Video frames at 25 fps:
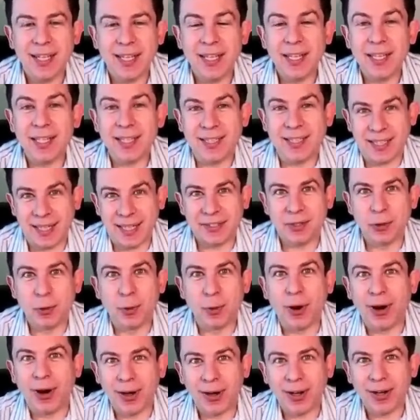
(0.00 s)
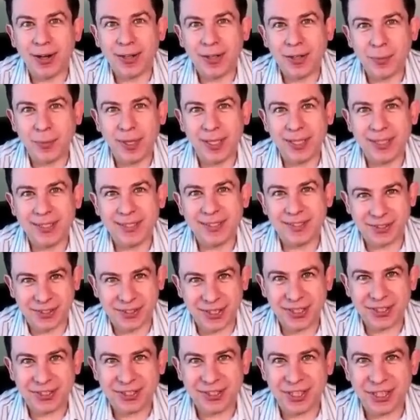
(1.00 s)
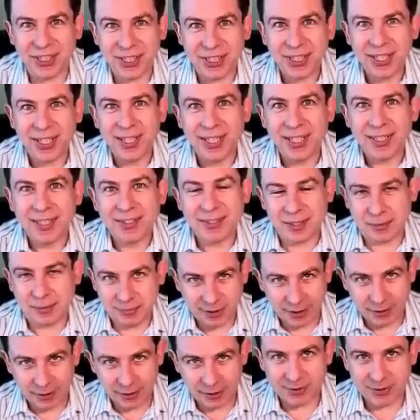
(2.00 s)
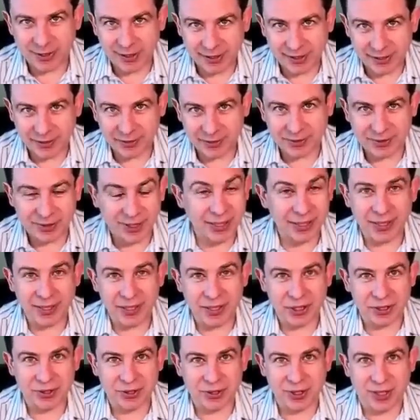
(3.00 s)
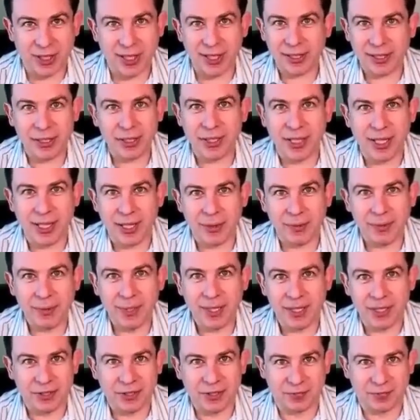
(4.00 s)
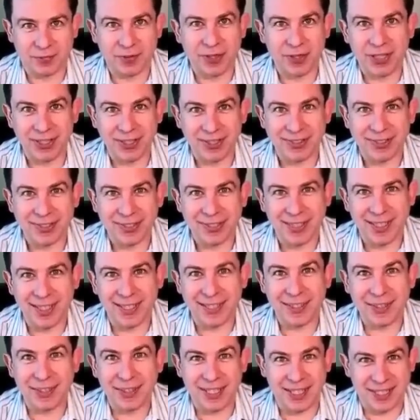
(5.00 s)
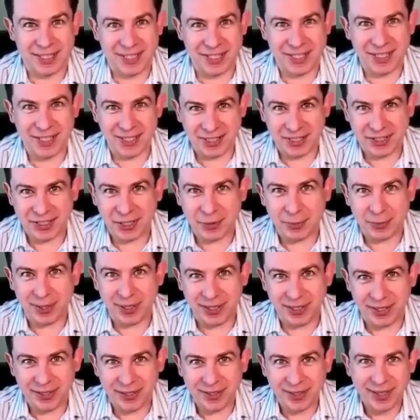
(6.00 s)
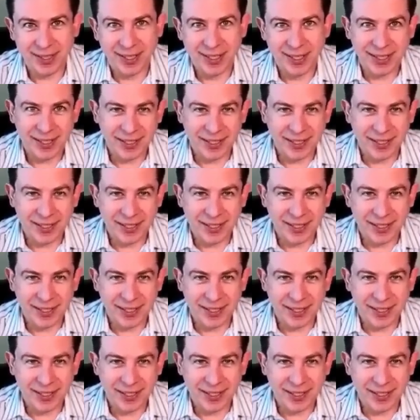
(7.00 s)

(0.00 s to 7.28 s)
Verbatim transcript: in cats who are quite stressy, mm. sometimes, like you said, they just hunker down and just freeze, and yeah. actually they're actually quite you know,